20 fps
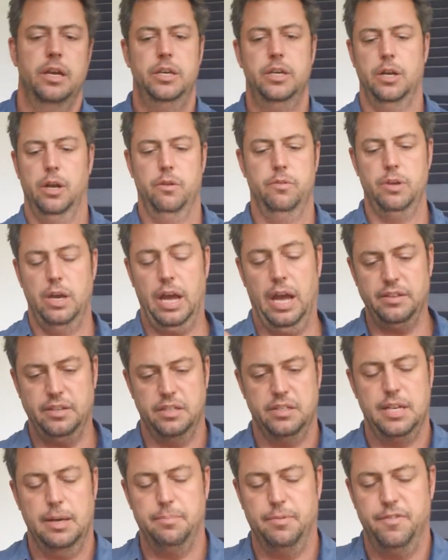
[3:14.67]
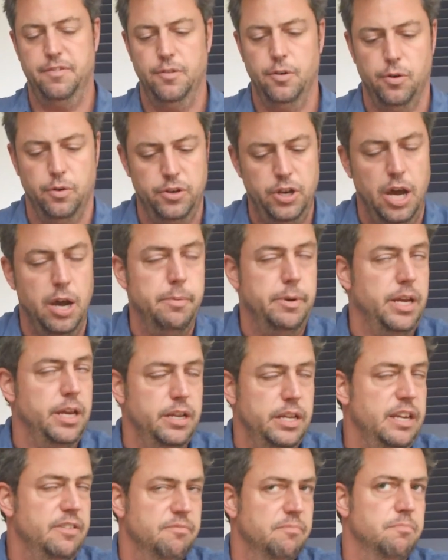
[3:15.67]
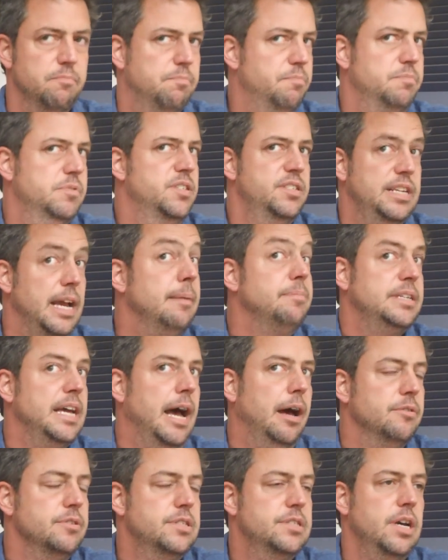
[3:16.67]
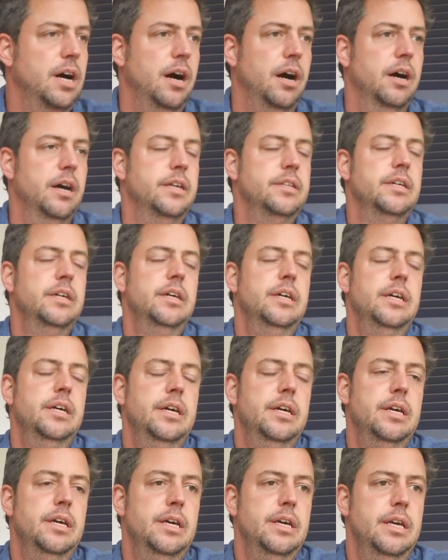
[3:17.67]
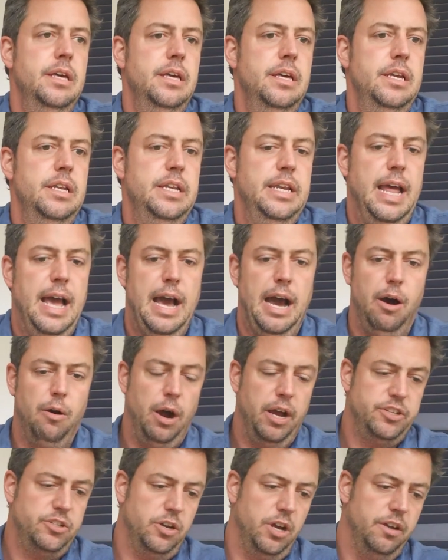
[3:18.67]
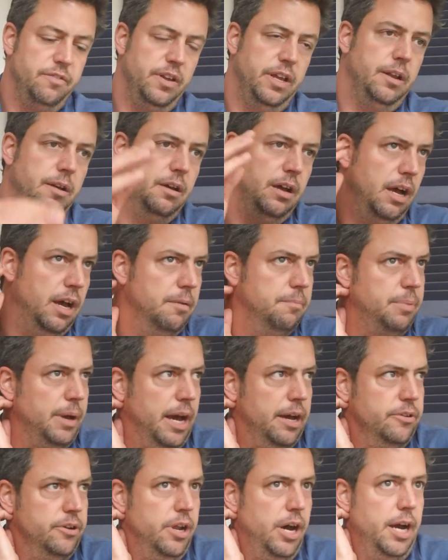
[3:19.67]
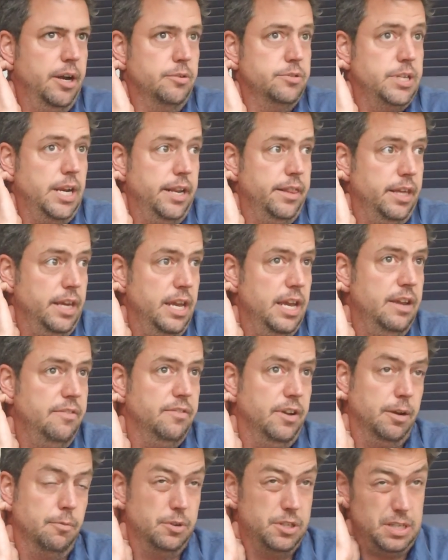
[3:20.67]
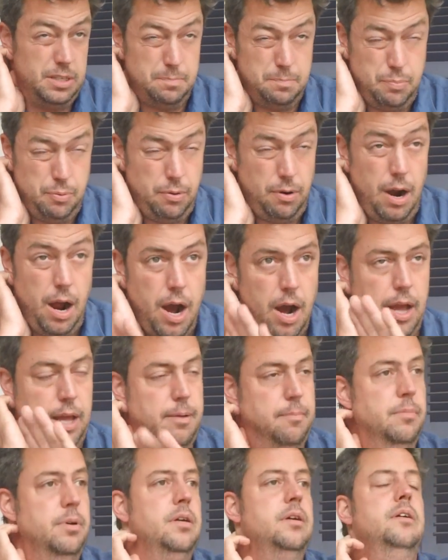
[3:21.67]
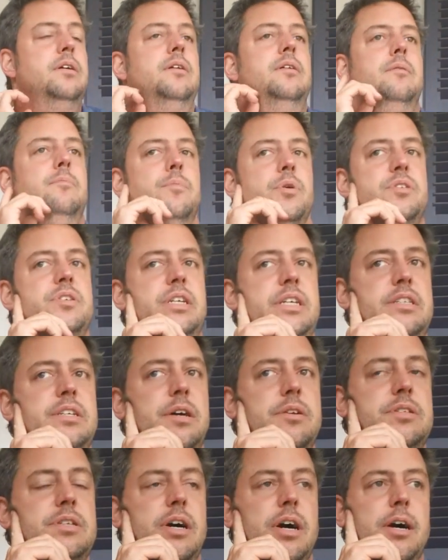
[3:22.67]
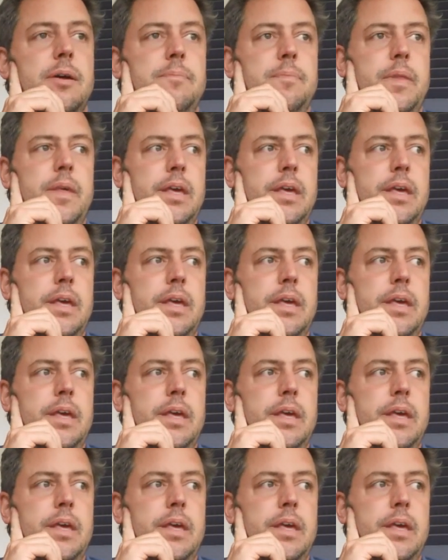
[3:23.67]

You know, as I said before, nobody had even stepped outside. Now I drove in at about nine or ten in the evening, which is prime mosquito time.